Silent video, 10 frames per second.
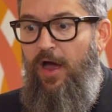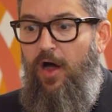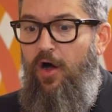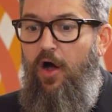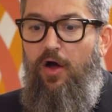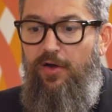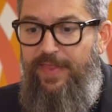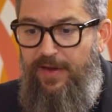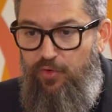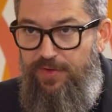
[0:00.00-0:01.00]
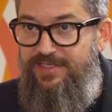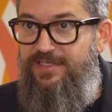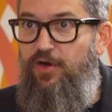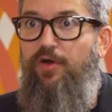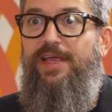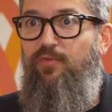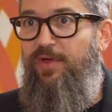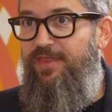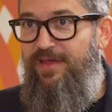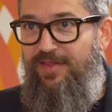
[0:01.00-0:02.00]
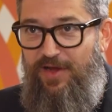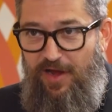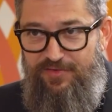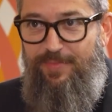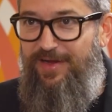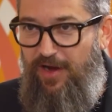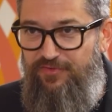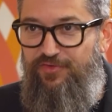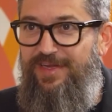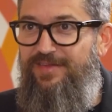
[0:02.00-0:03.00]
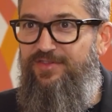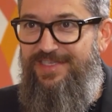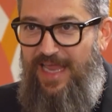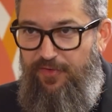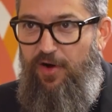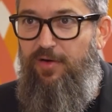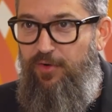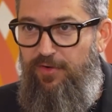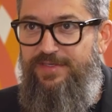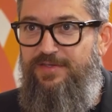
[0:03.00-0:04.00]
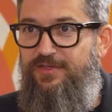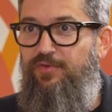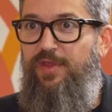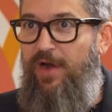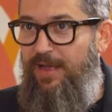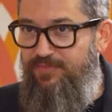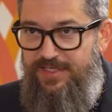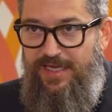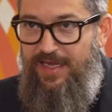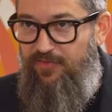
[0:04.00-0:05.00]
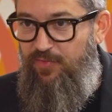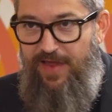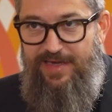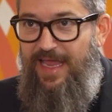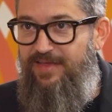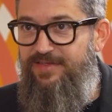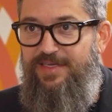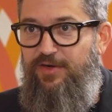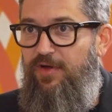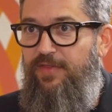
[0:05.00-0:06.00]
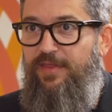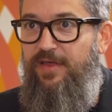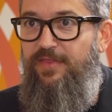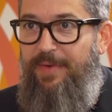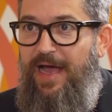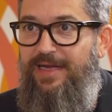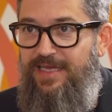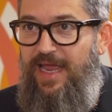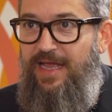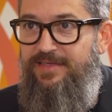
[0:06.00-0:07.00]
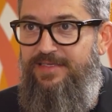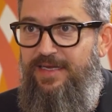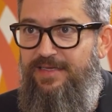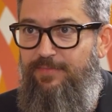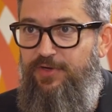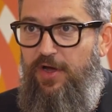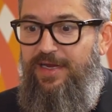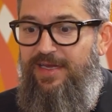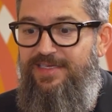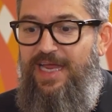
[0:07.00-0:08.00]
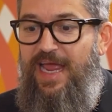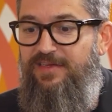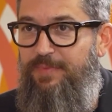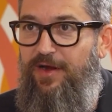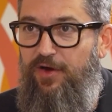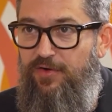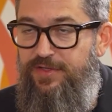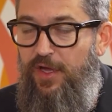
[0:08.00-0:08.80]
Are they really starting with the country-by-country safe harbors? It's certainly what I'm seeing as we've had guests here on the podcast and as I'm talking to taxpayers.